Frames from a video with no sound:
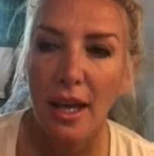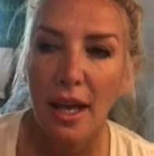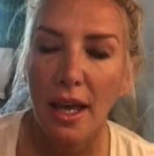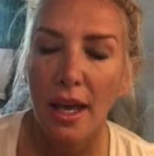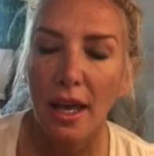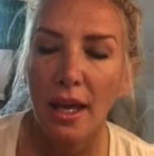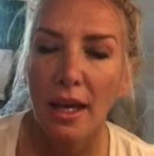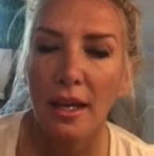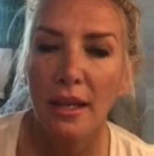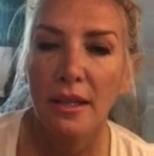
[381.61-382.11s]

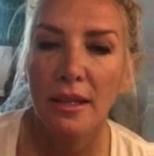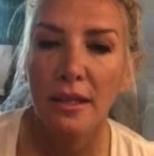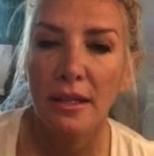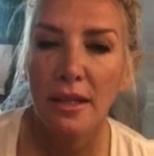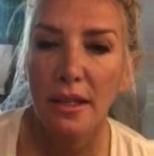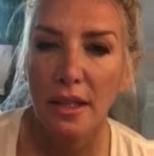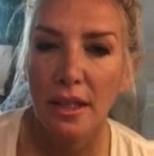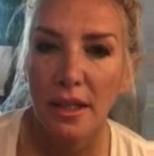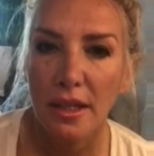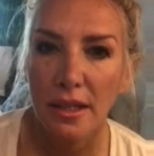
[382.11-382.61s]
And
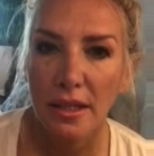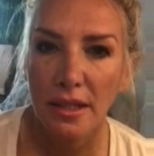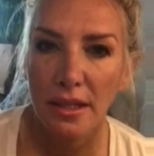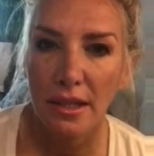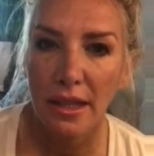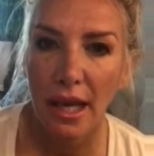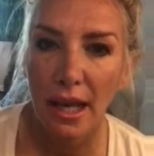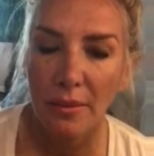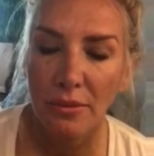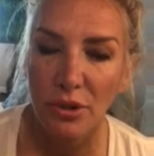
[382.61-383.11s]
it's
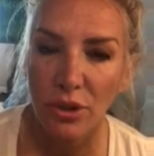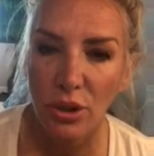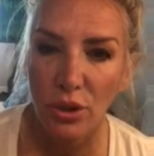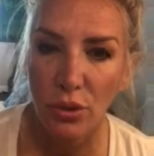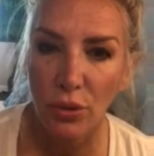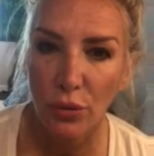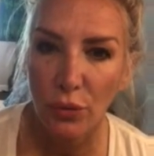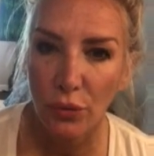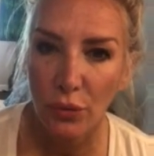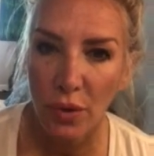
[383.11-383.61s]
kept
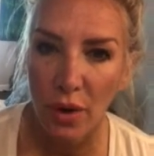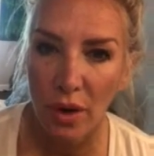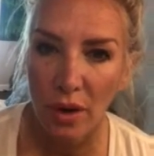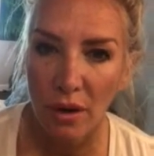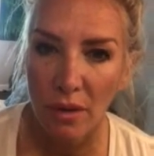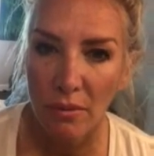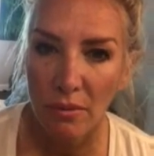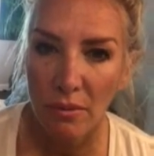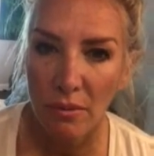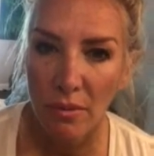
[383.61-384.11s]
you
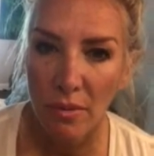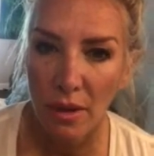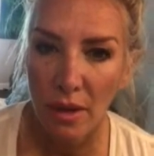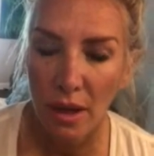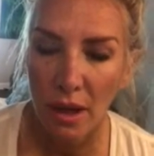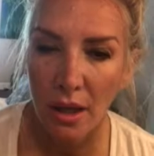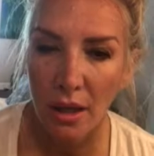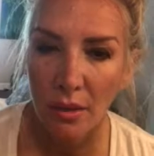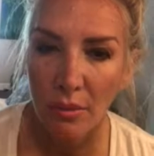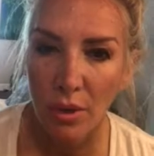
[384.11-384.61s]
from
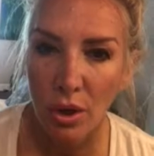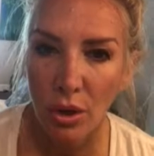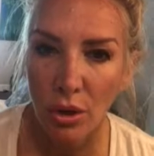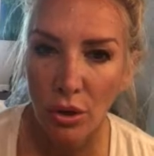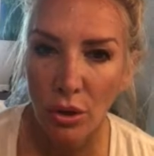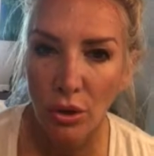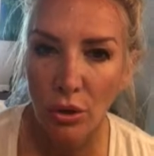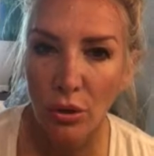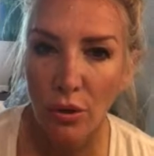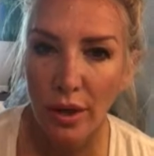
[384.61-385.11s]
all
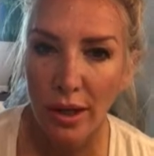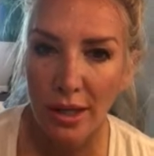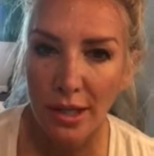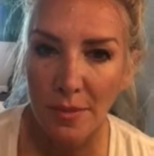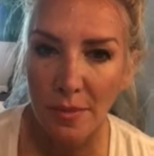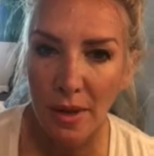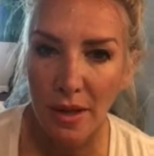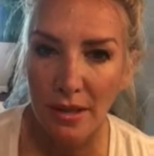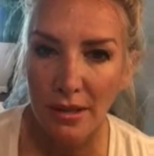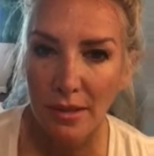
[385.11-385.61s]
your
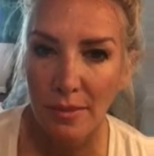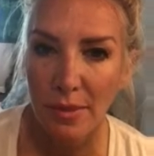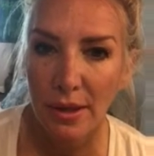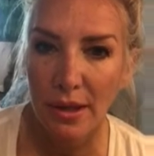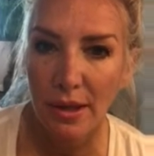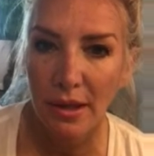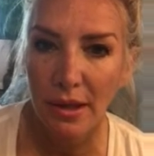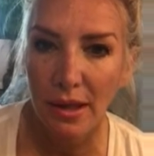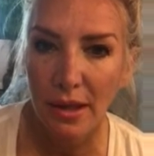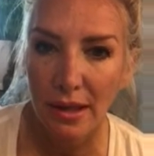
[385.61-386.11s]
greatest
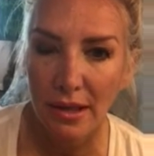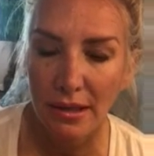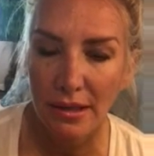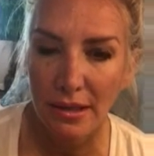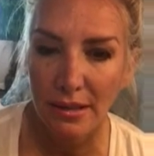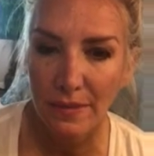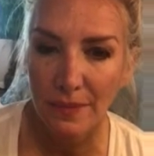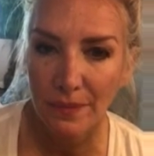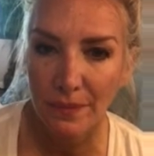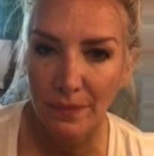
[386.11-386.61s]

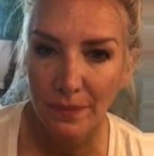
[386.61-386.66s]
possibilities.